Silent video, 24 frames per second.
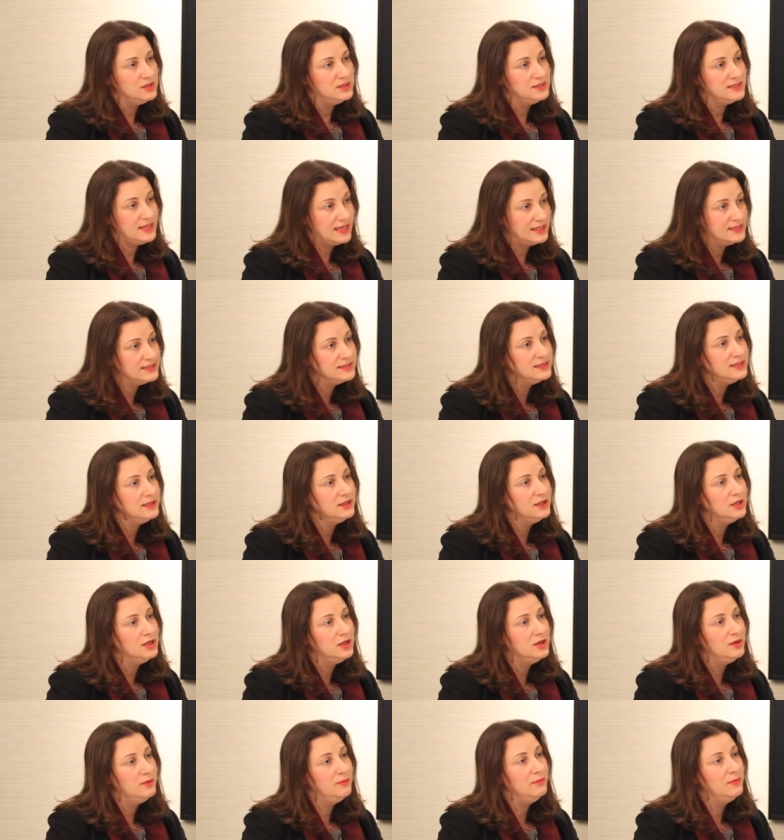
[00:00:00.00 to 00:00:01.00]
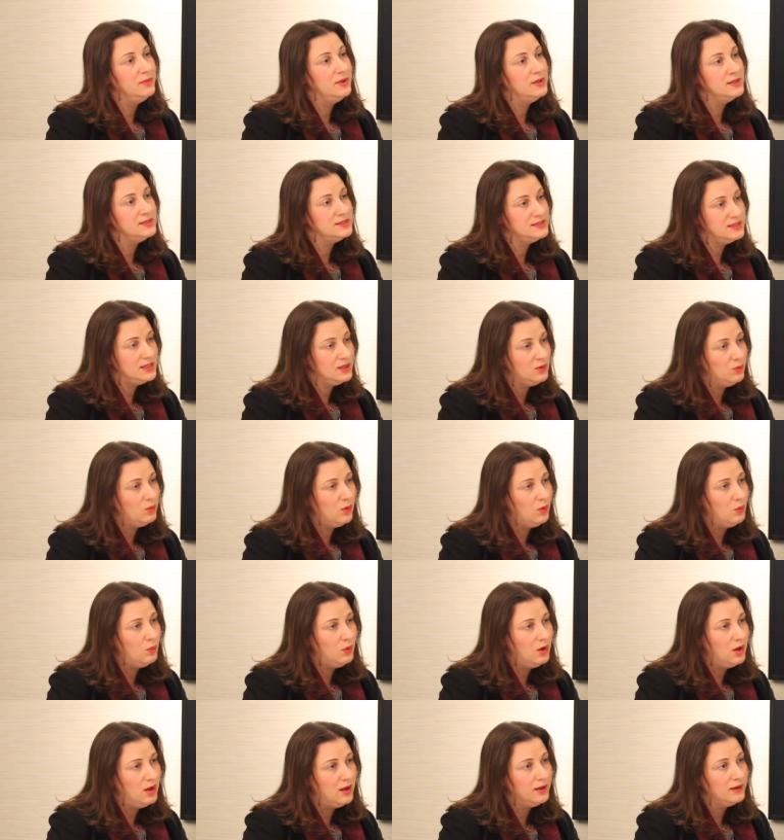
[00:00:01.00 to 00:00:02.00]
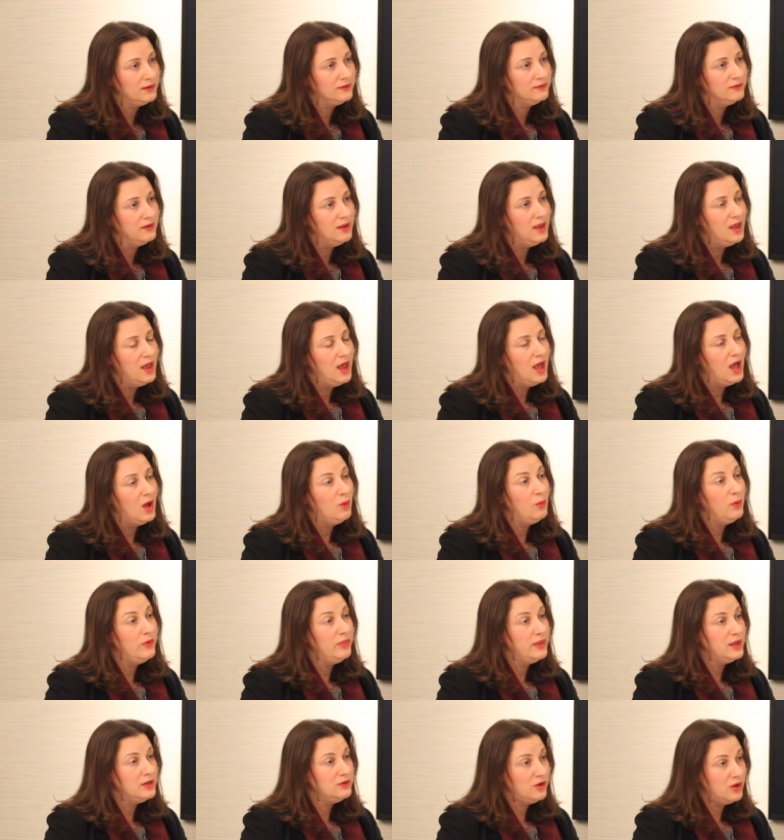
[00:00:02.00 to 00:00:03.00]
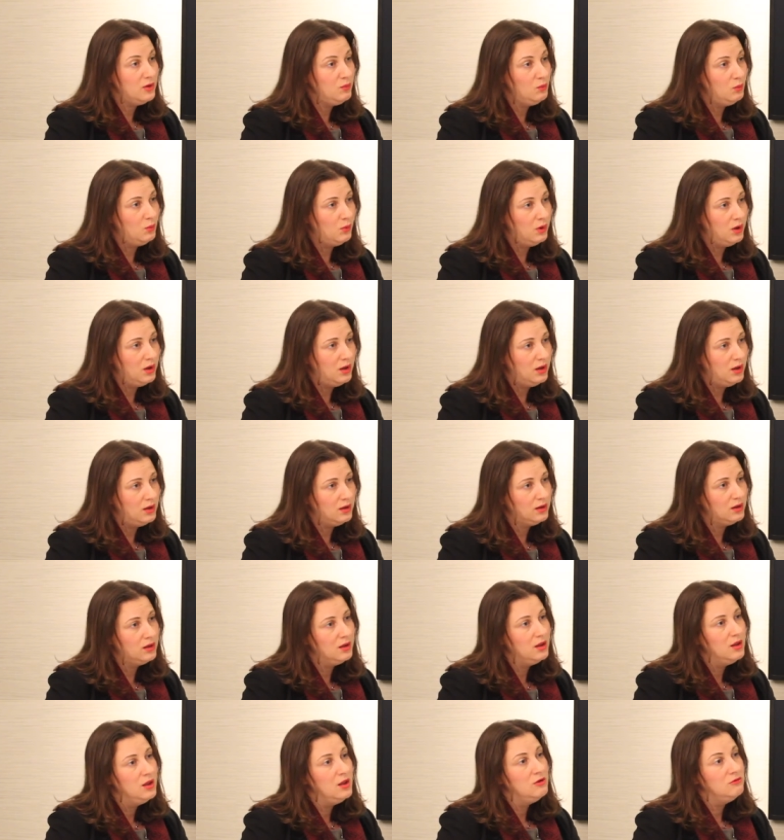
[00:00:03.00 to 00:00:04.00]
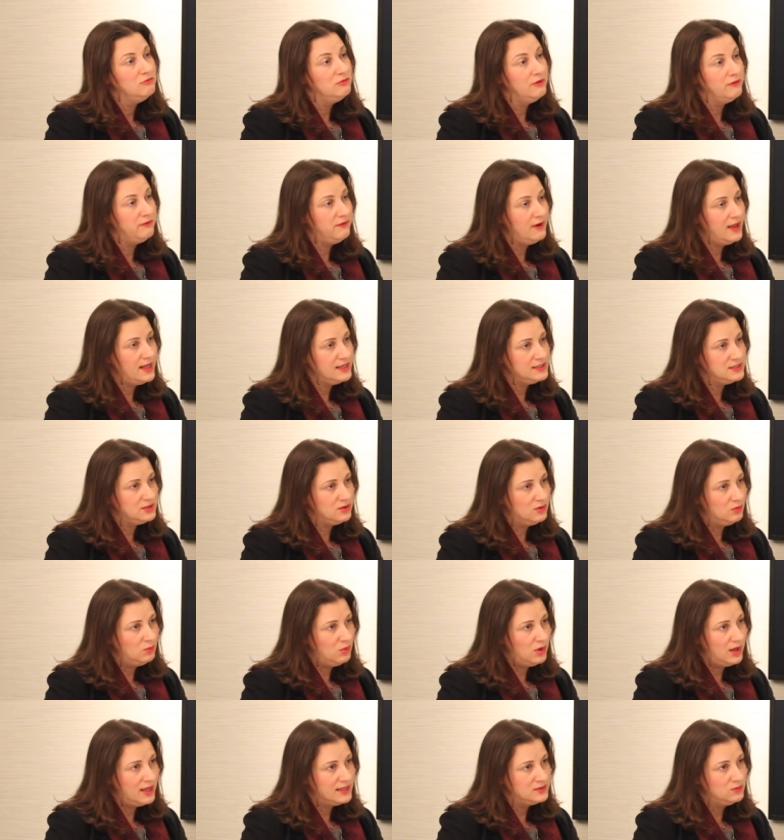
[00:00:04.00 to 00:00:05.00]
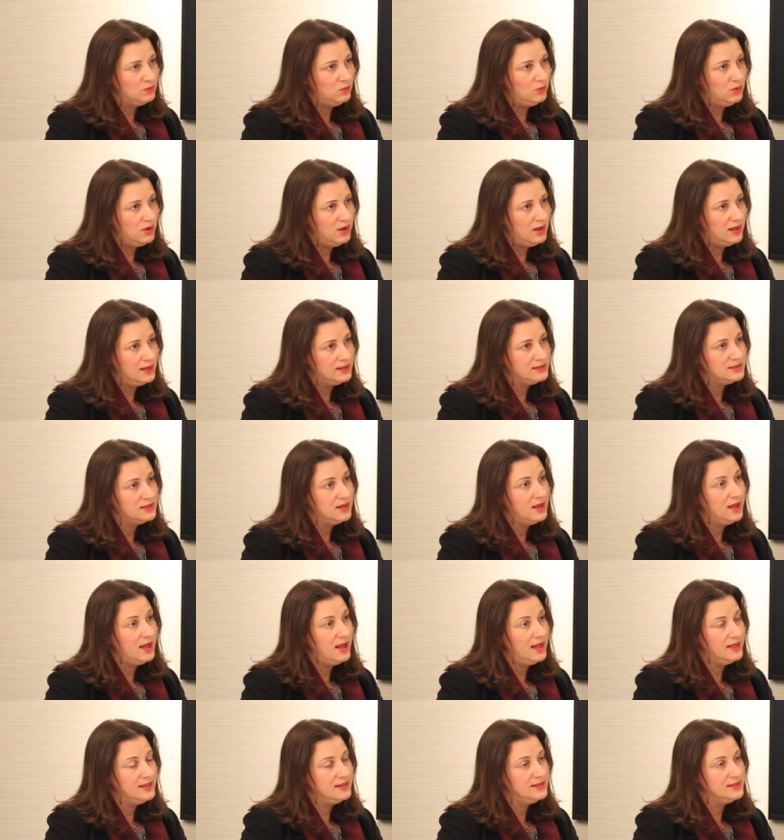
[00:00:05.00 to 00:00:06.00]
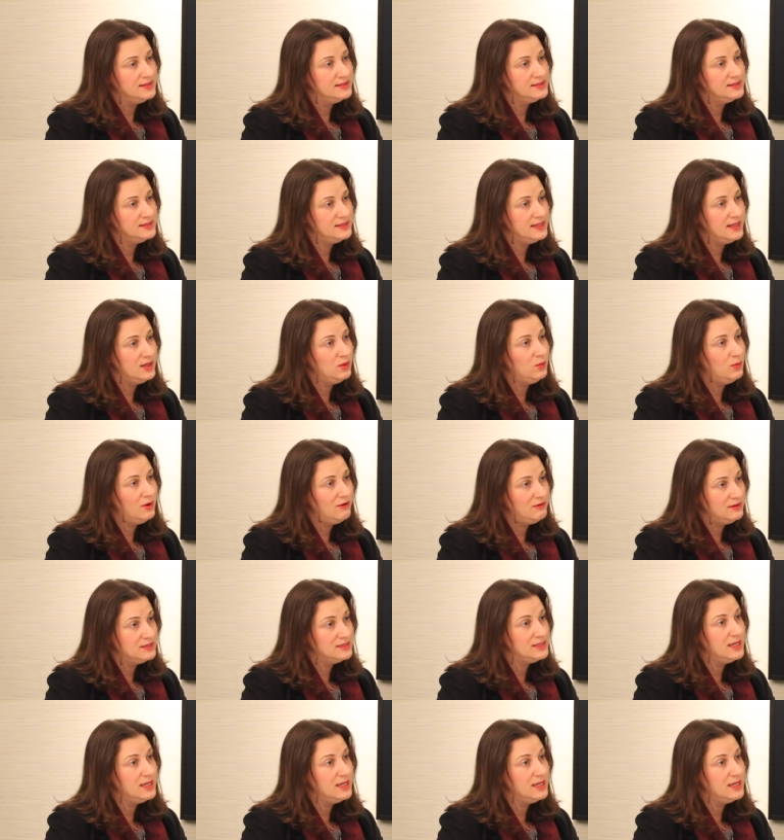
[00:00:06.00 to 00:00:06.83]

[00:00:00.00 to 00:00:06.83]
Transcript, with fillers: testing them, seeing what works, and when they don't work, reflecting on what hasn't worked and seeing where it's